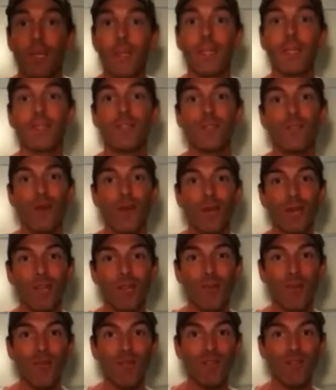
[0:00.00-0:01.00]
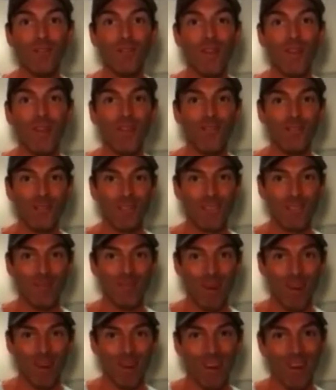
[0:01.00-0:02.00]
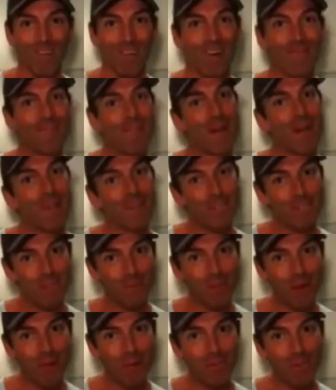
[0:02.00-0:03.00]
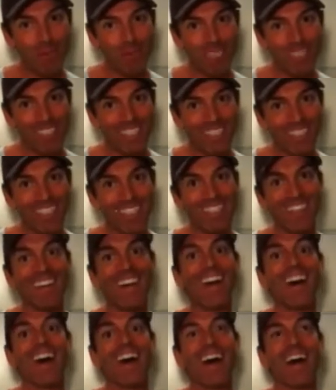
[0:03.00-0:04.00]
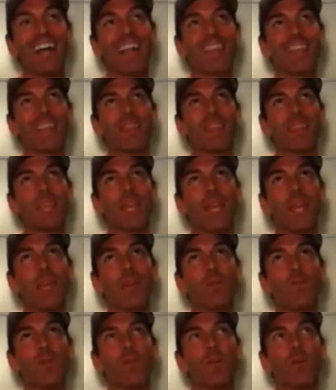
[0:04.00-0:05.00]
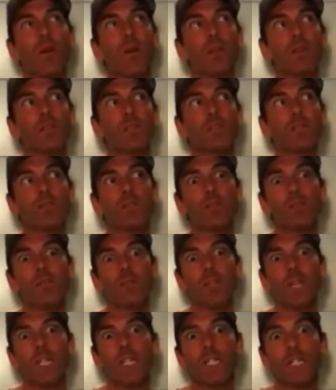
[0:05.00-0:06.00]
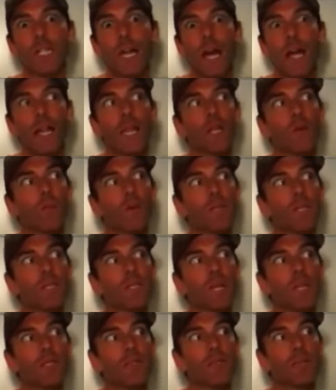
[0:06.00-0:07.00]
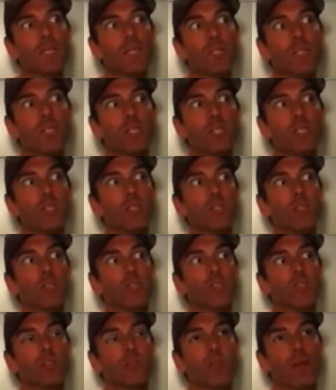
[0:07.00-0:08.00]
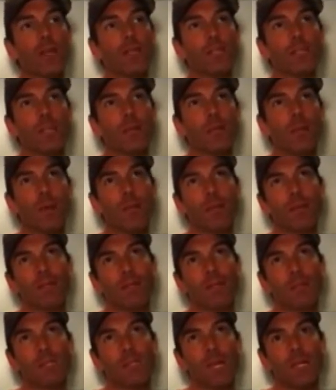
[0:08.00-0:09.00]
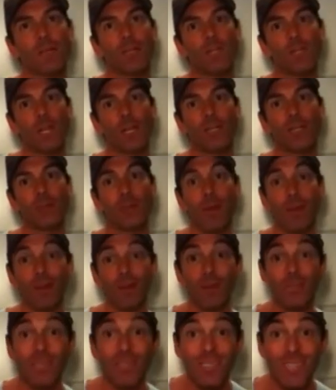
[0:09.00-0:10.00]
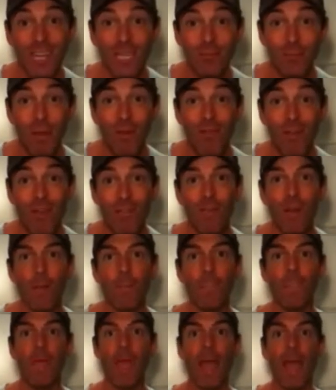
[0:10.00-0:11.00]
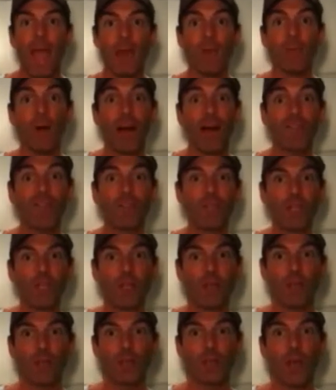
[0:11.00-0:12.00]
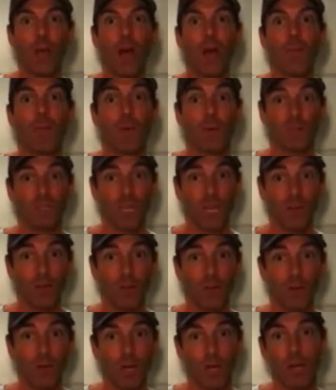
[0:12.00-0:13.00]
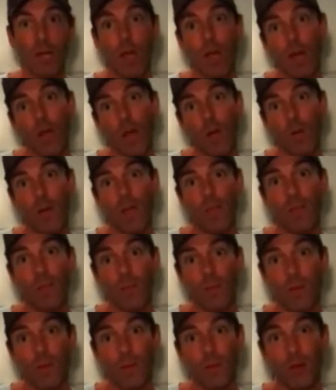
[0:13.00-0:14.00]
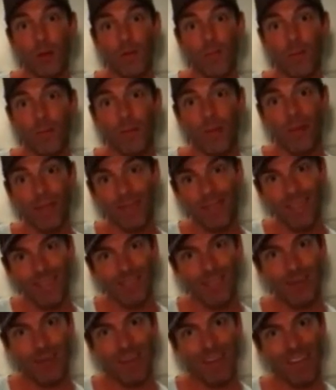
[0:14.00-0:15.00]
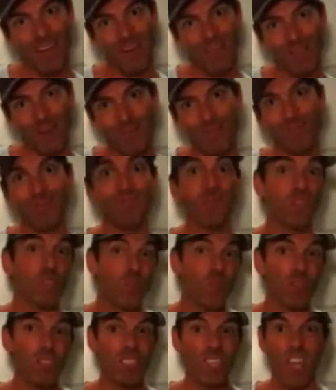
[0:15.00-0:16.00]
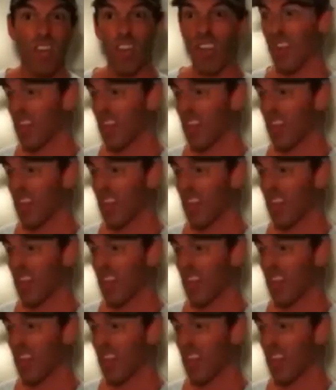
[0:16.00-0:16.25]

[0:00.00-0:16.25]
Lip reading: This is going in the refrigerator for tomorrow. I'm not sure what we're going to cook. I think we're going to do a green salad with sesame ginger dressing, maybe some sliced cherry tomatoes, because that's my favorite. And we'll have chilled pork tenderloin around the perimeter of the plate. That should be kind of fun. So we'll see how